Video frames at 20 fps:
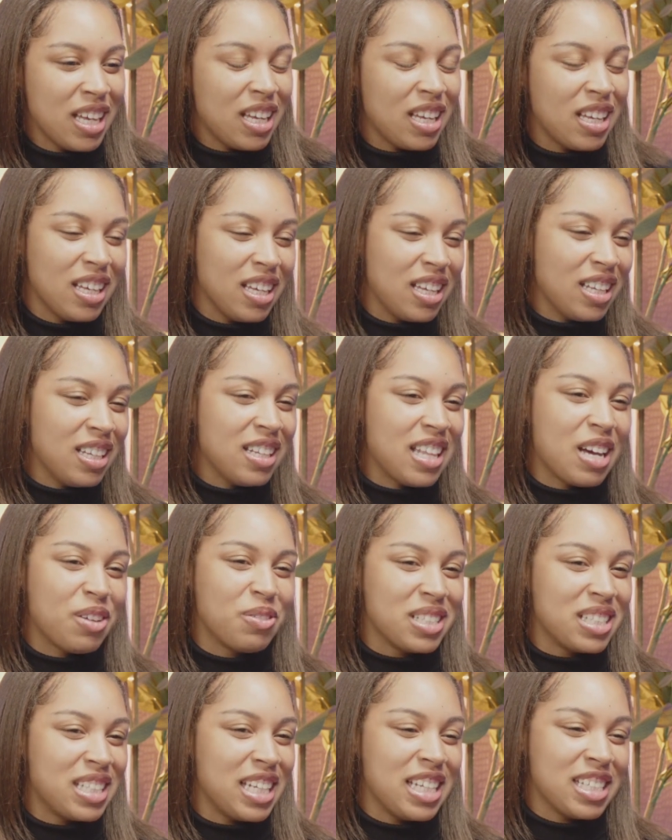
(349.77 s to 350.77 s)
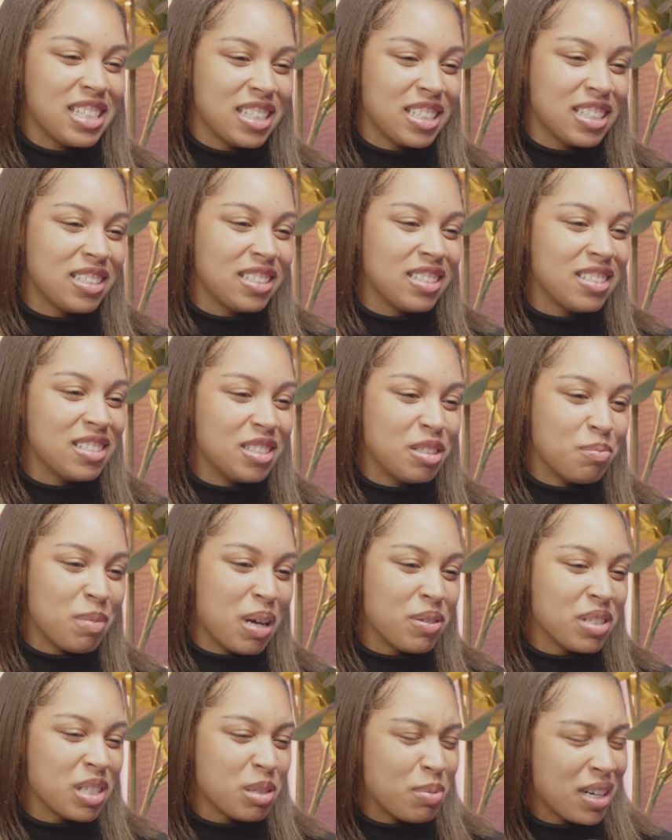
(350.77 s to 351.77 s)
And that was Daisha. Um, I
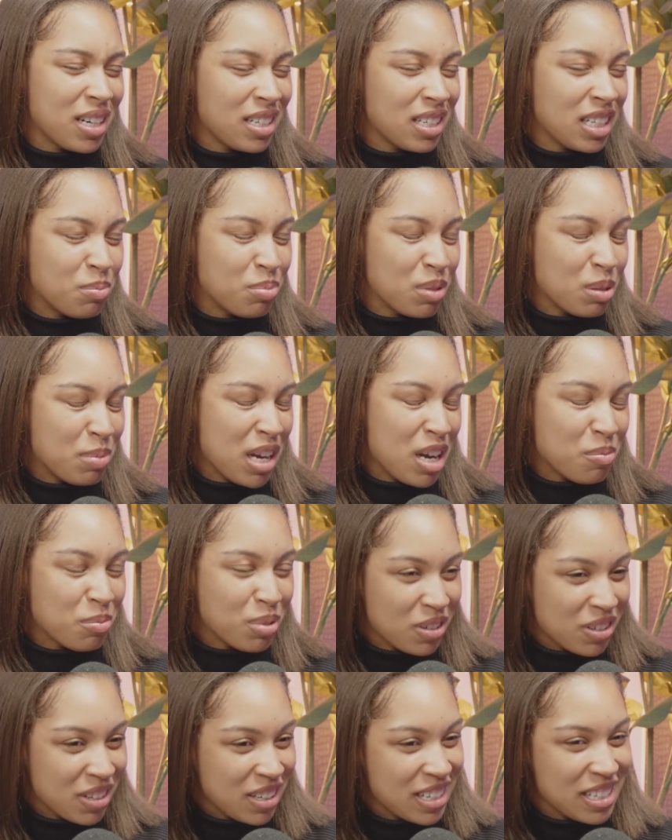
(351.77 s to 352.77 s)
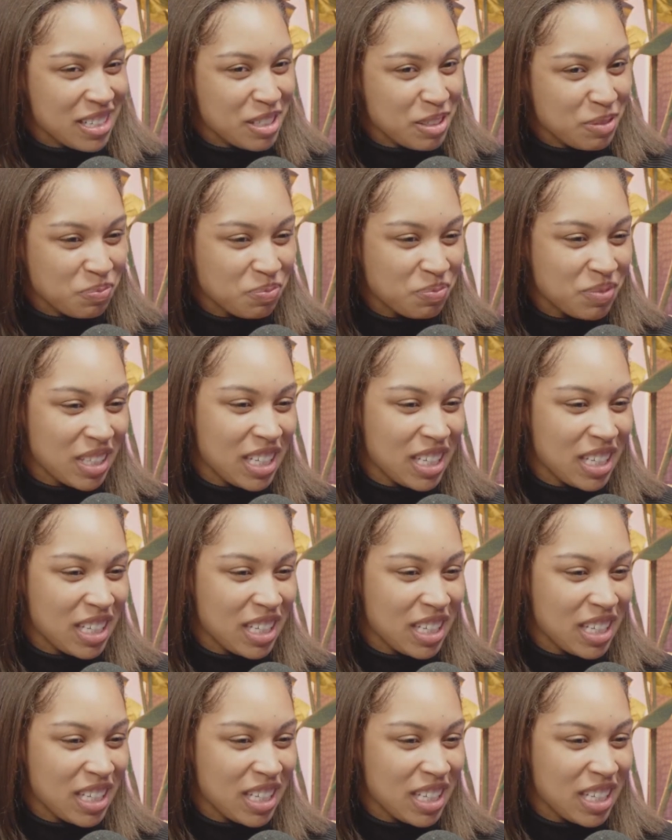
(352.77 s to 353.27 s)
was a part of the Upward Bound program,